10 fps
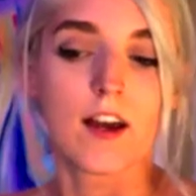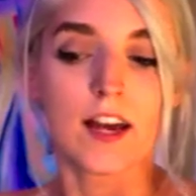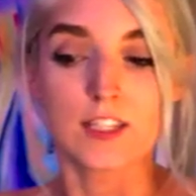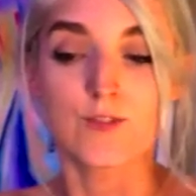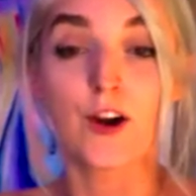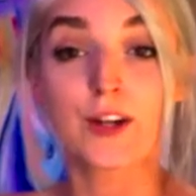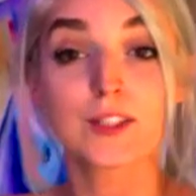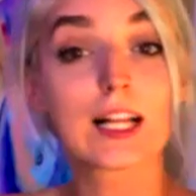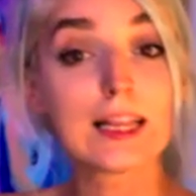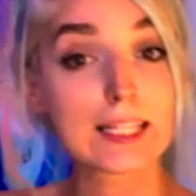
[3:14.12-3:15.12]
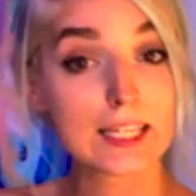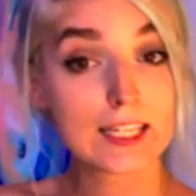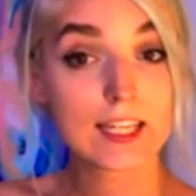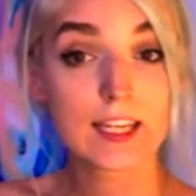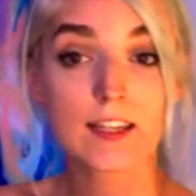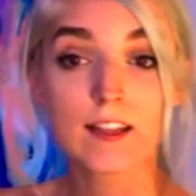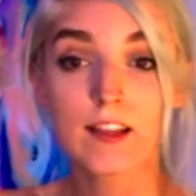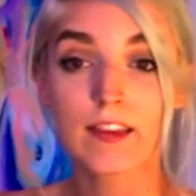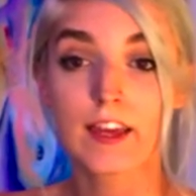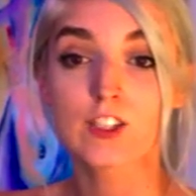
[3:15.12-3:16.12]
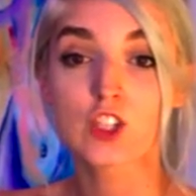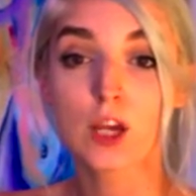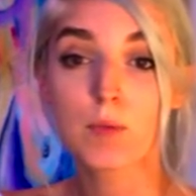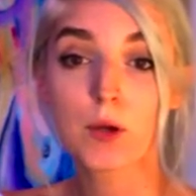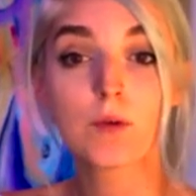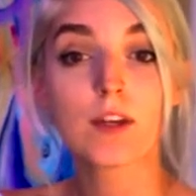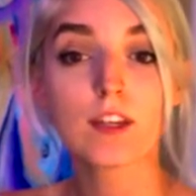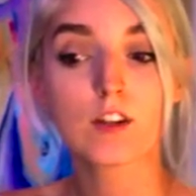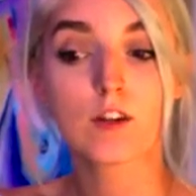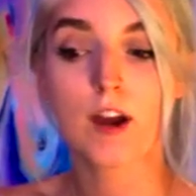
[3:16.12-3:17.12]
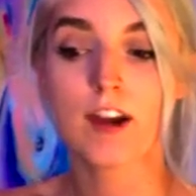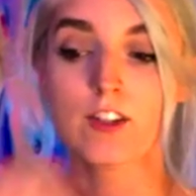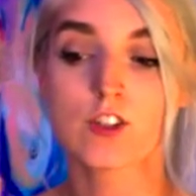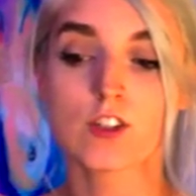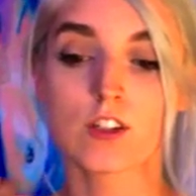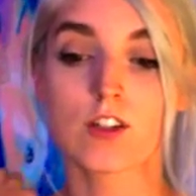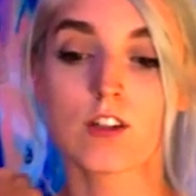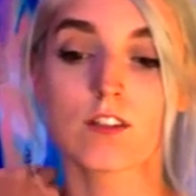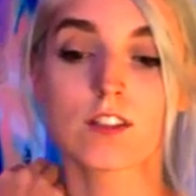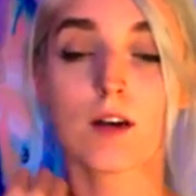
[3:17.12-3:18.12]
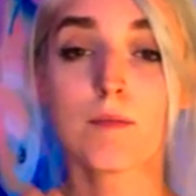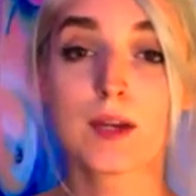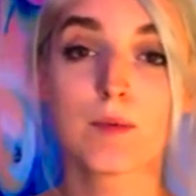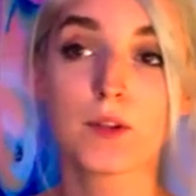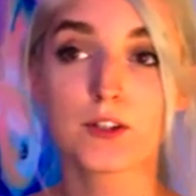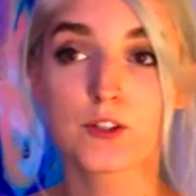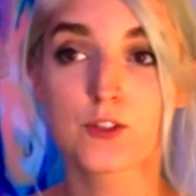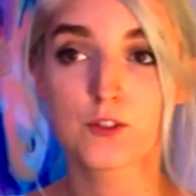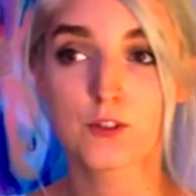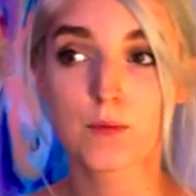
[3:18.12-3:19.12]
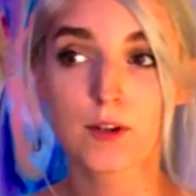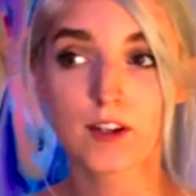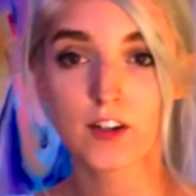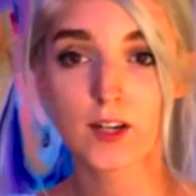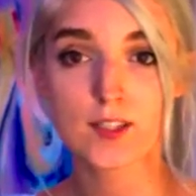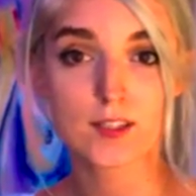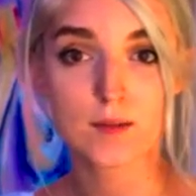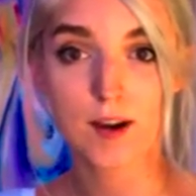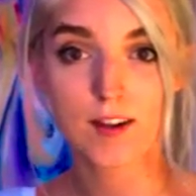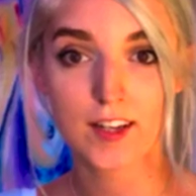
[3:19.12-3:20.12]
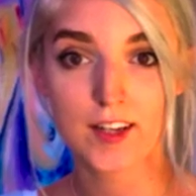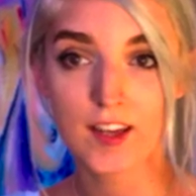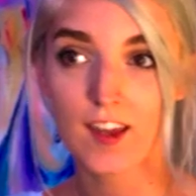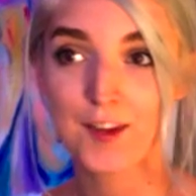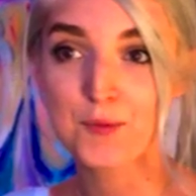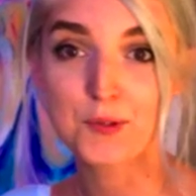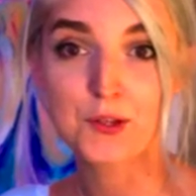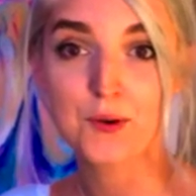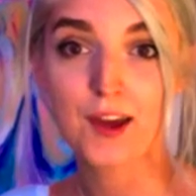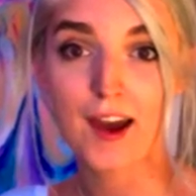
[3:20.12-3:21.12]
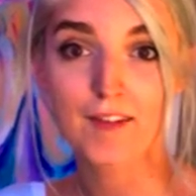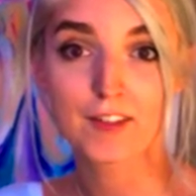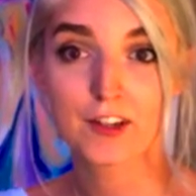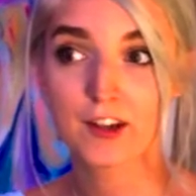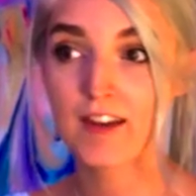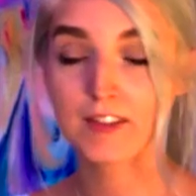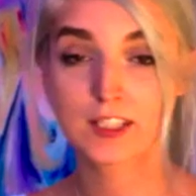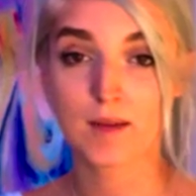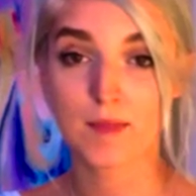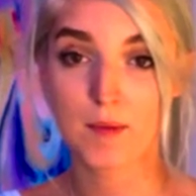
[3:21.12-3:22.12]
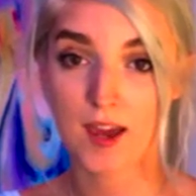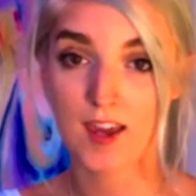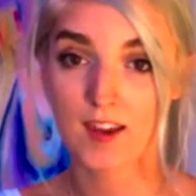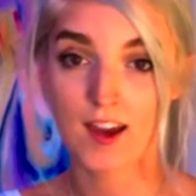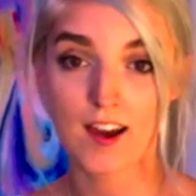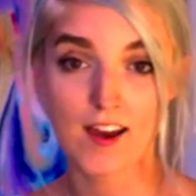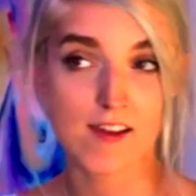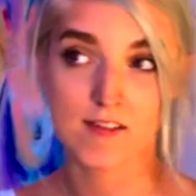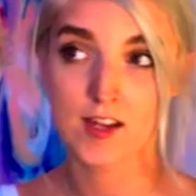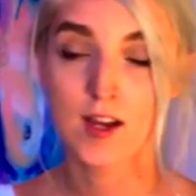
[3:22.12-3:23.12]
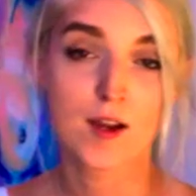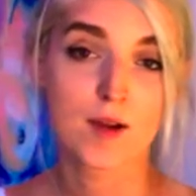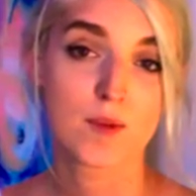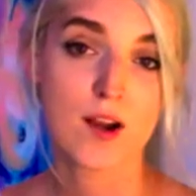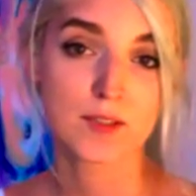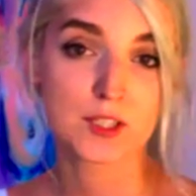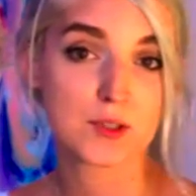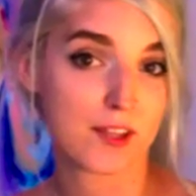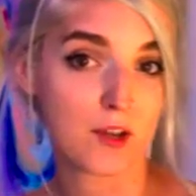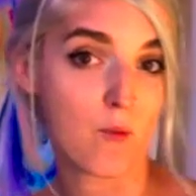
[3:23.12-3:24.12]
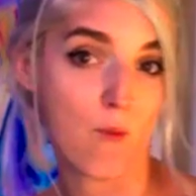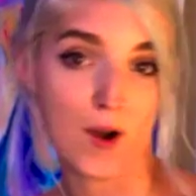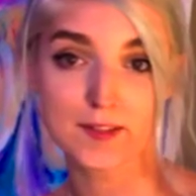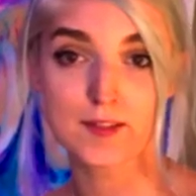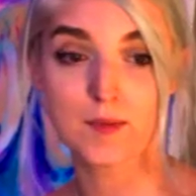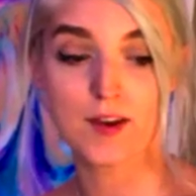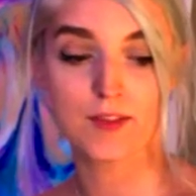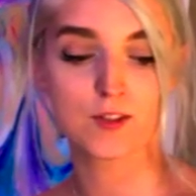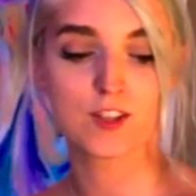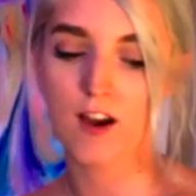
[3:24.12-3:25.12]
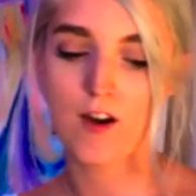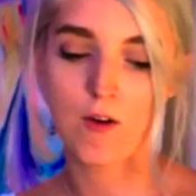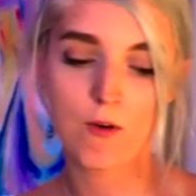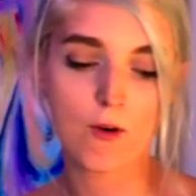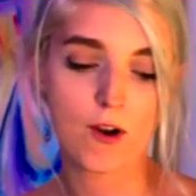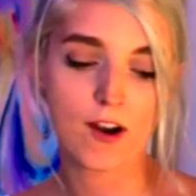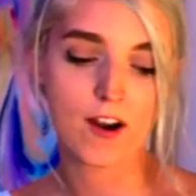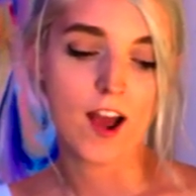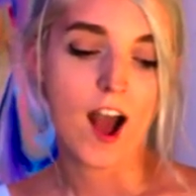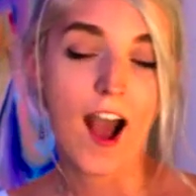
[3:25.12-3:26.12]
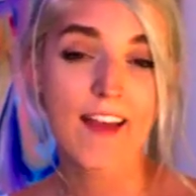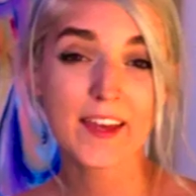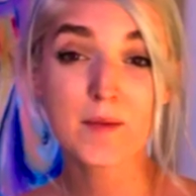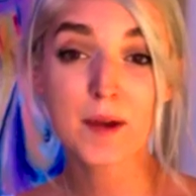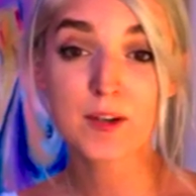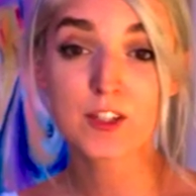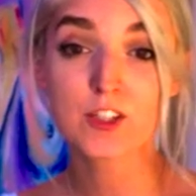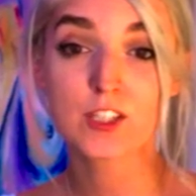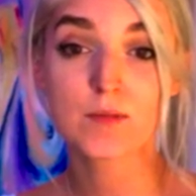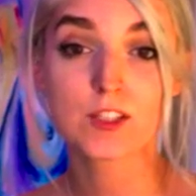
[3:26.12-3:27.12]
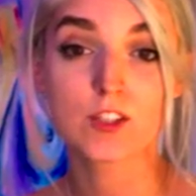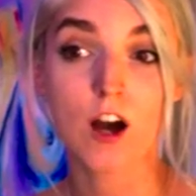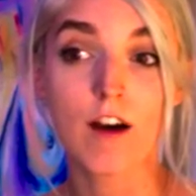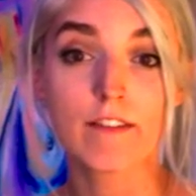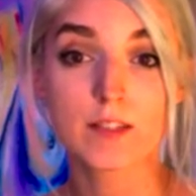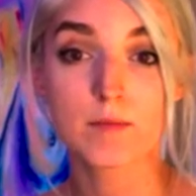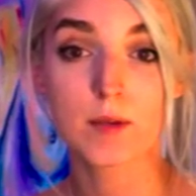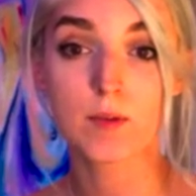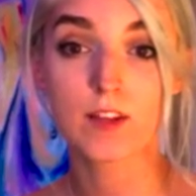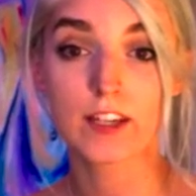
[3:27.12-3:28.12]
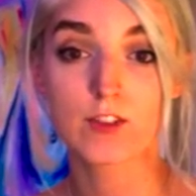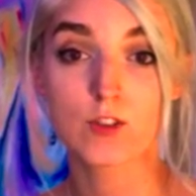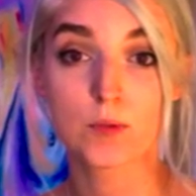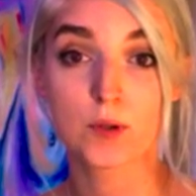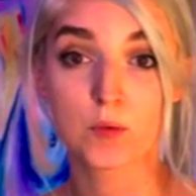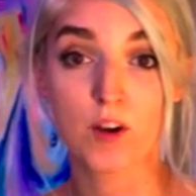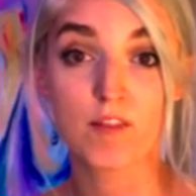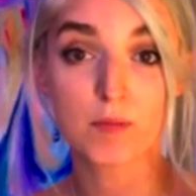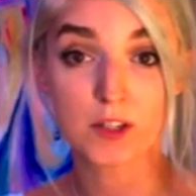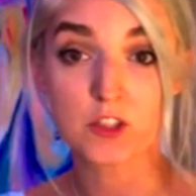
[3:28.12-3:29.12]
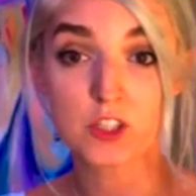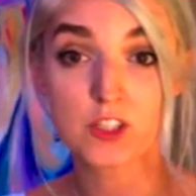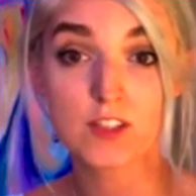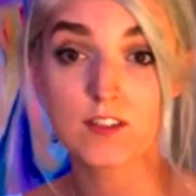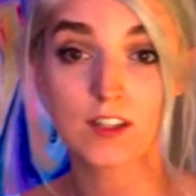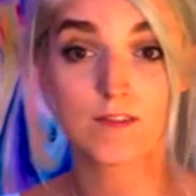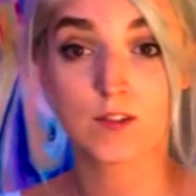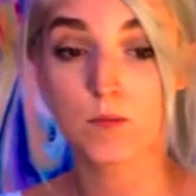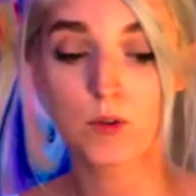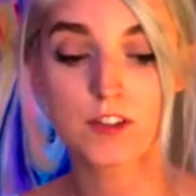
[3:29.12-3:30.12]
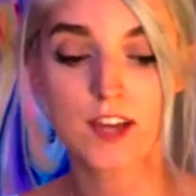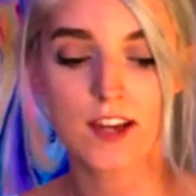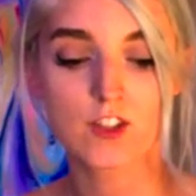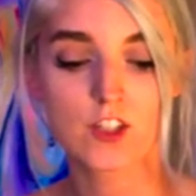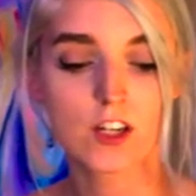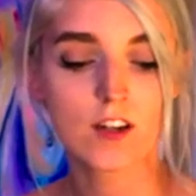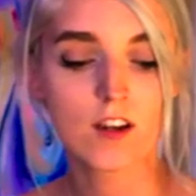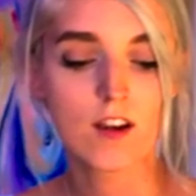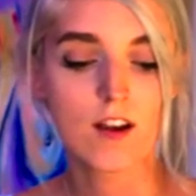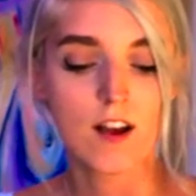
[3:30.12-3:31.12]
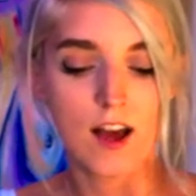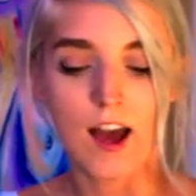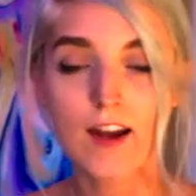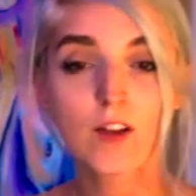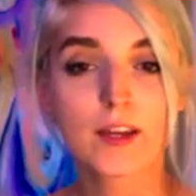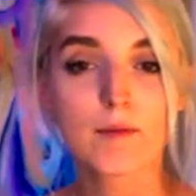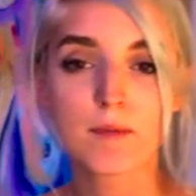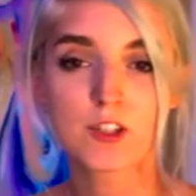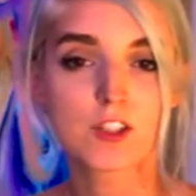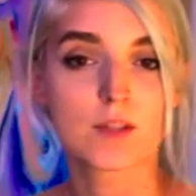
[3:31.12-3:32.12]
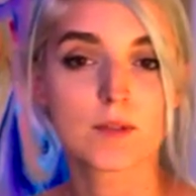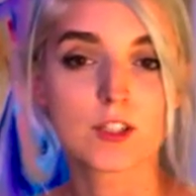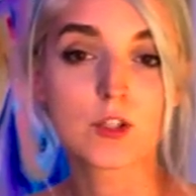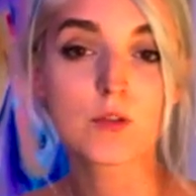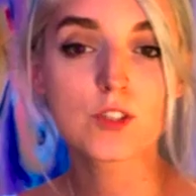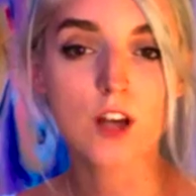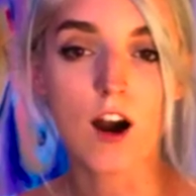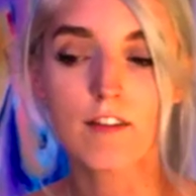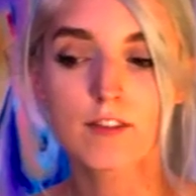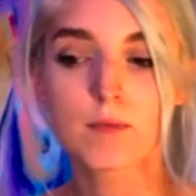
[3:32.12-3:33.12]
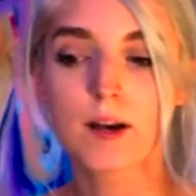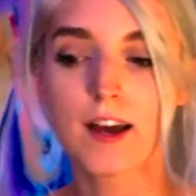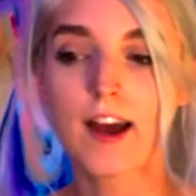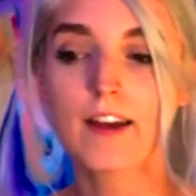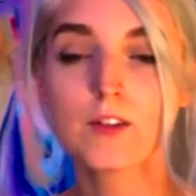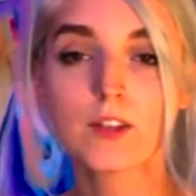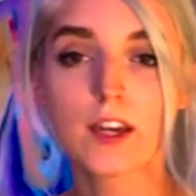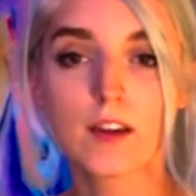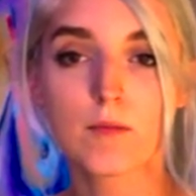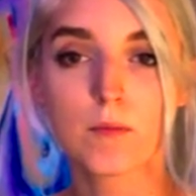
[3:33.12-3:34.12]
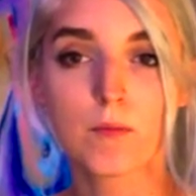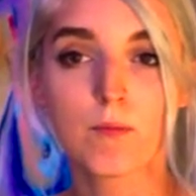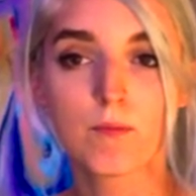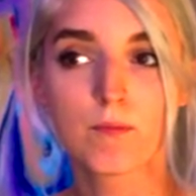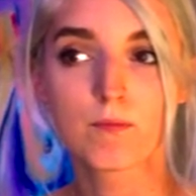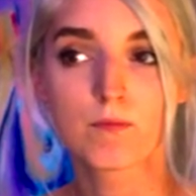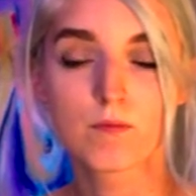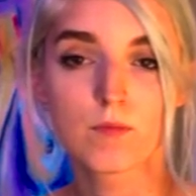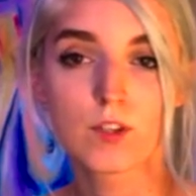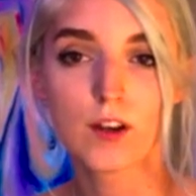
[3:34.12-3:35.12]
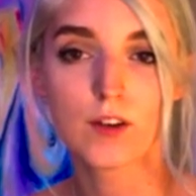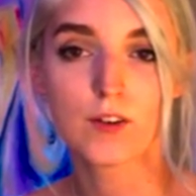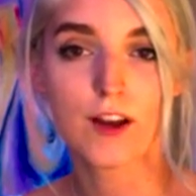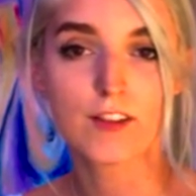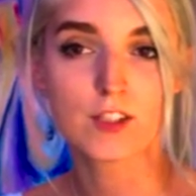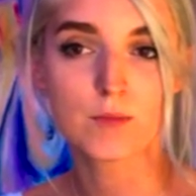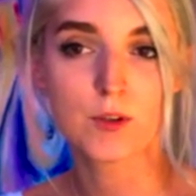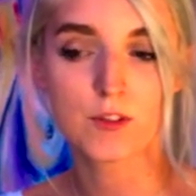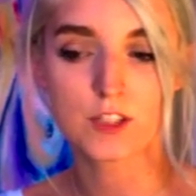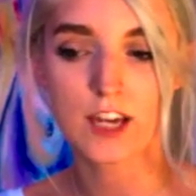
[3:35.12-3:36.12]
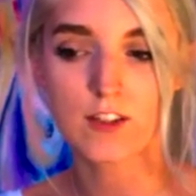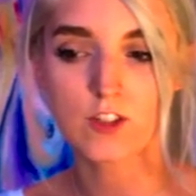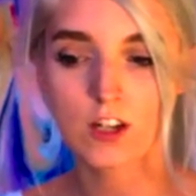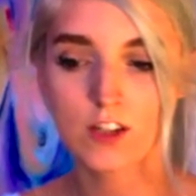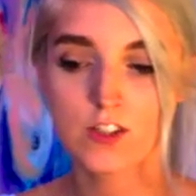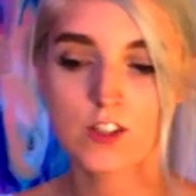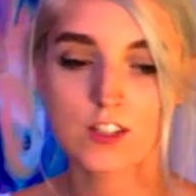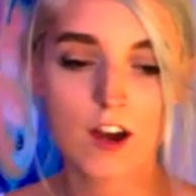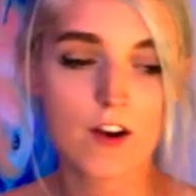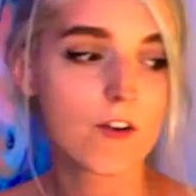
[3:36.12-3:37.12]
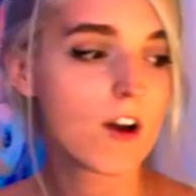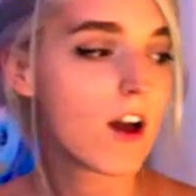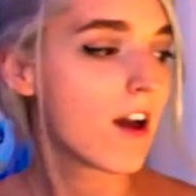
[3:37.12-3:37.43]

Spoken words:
As far as cleaning, like shampooing your brush, some people are super crazy about it and will do it after every time they paint. I probably do it like once a month or so, or I like my brushes to be soft. Some people like super rough brushes. It gives them more texture. I don't like my brushes to be too soft, but I do like them, a smoother texture. So